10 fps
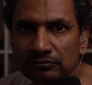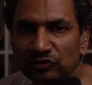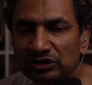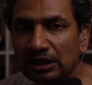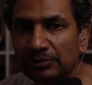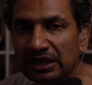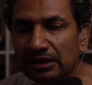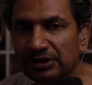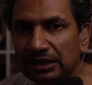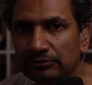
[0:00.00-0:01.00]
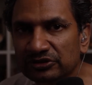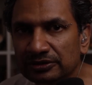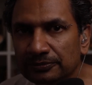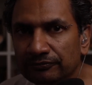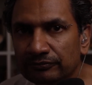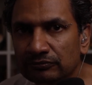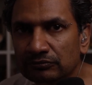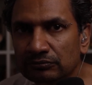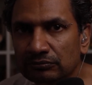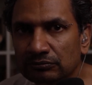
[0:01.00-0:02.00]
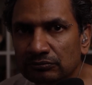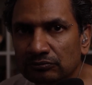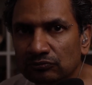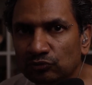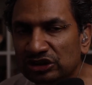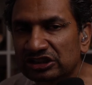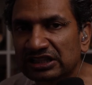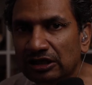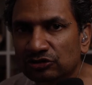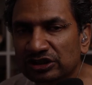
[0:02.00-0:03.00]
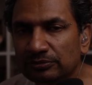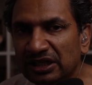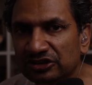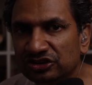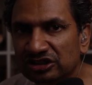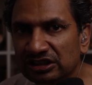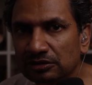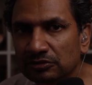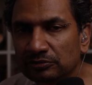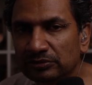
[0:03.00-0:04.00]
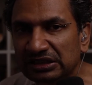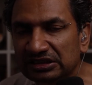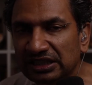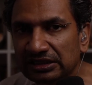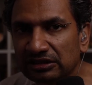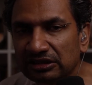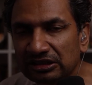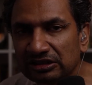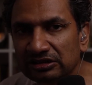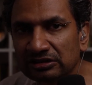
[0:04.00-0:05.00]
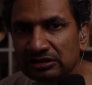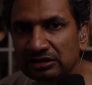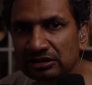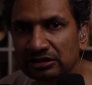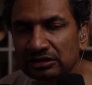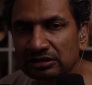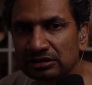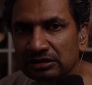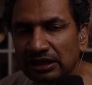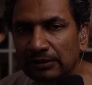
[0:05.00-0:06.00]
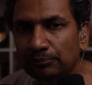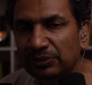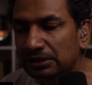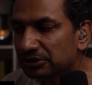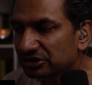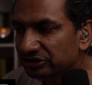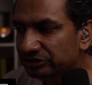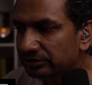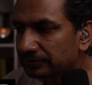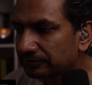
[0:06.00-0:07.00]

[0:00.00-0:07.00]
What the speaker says: for Debbie Abrahams, which is how she managed to still maintain her MP position.